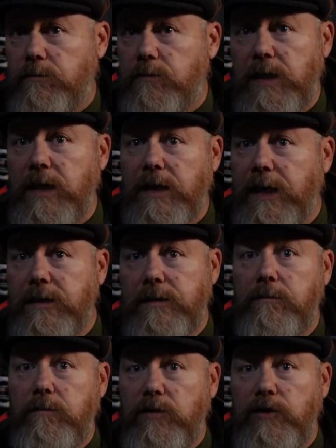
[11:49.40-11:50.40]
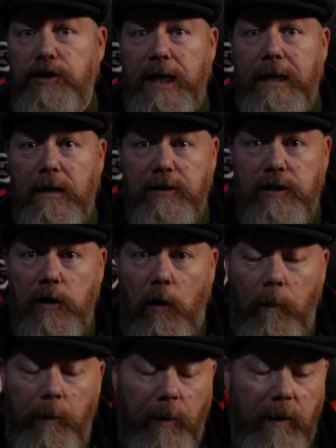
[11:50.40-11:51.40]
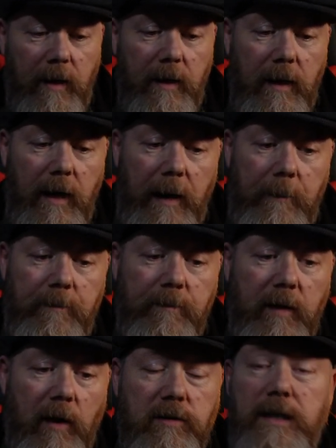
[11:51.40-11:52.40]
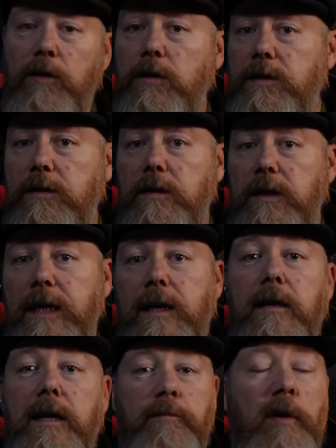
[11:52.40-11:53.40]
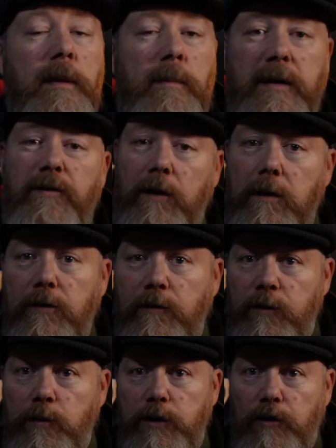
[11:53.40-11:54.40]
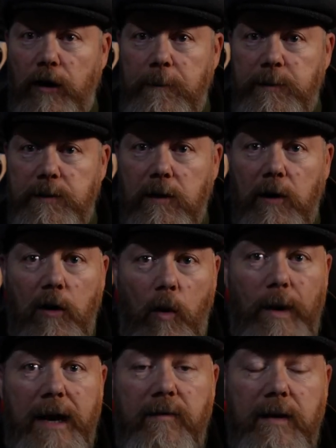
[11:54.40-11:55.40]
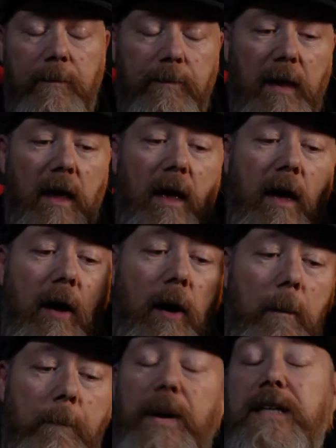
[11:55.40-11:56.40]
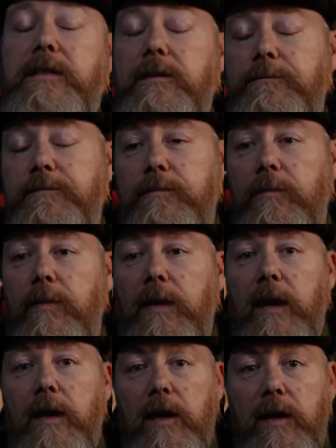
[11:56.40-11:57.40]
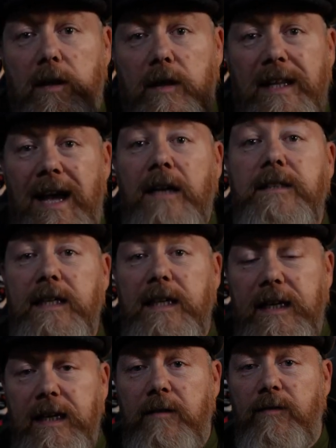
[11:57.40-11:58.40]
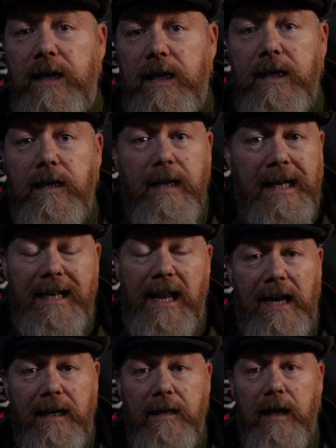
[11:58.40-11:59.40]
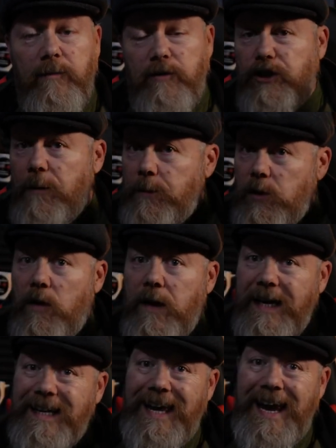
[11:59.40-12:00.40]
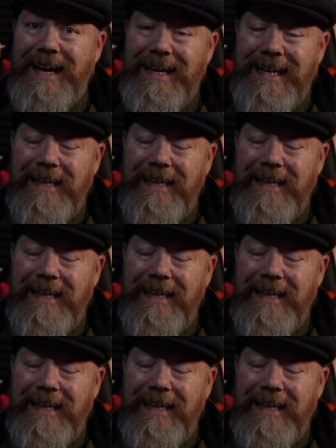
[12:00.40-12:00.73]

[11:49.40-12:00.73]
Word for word: done a nice gentle stop because um, it looks like probably be a few scrapes or whatever. But the anti-EV clan have jumped on that again.